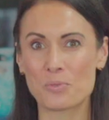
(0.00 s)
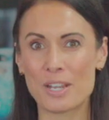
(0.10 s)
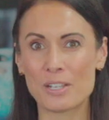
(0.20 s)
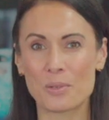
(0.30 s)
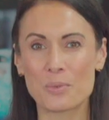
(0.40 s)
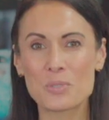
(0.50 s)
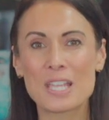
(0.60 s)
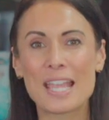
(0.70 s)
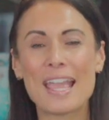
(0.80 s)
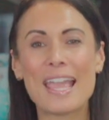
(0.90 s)
radicals,
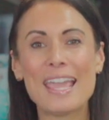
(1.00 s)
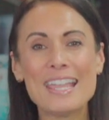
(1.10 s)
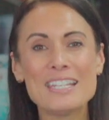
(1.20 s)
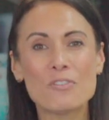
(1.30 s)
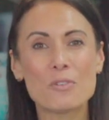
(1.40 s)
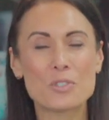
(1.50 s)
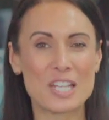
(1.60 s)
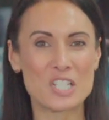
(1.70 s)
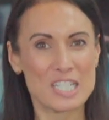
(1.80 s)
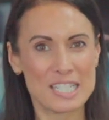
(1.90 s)
and a
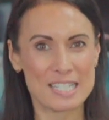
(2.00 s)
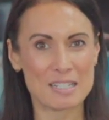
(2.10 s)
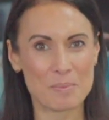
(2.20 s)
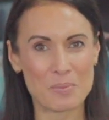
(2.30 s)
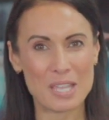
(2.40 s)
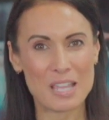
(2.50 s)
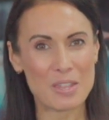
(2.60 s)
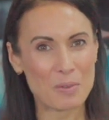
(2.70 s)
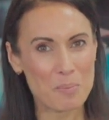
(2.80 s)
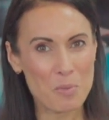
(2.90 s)
filtration system
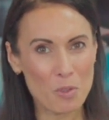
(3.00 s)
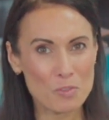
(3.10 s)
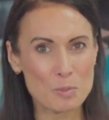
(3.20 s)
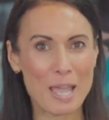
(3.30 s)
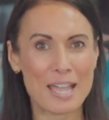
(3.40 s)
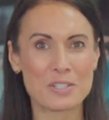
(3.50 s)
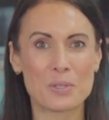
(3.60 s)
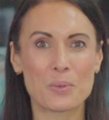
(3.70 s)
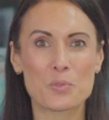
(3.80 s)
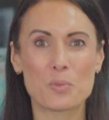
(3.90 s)
that removes
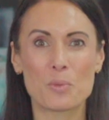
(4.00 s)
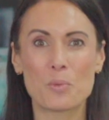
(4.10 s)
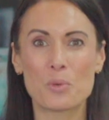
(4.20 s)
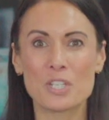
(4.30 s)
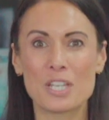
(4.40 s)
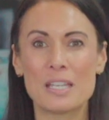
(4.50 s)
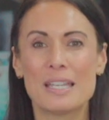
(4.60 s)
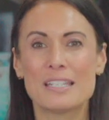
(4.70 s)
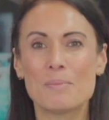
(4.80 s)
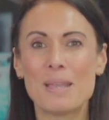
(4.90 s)
particles from the water
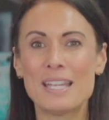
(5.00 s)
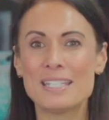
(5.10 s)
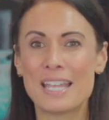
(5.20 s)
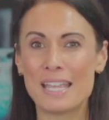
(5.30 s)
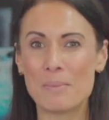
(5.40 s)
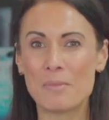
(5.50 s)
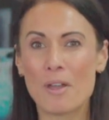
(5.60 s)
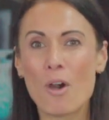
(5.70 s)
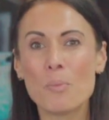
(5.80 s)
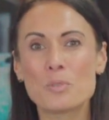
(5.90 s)
to maintain
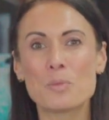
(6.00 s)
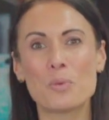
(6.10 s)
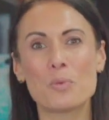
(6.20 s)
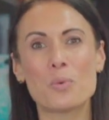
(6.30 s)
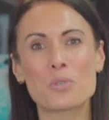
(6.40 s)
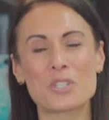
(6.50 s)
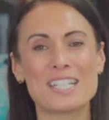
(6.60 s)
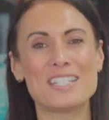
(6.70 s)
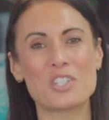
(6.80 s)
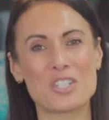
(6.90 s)
optimal water
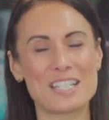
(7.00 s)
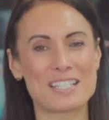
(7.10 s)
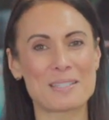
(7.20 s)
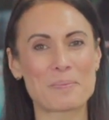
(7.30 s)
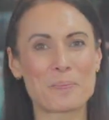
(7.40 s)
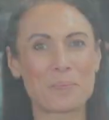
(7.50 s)
conditions.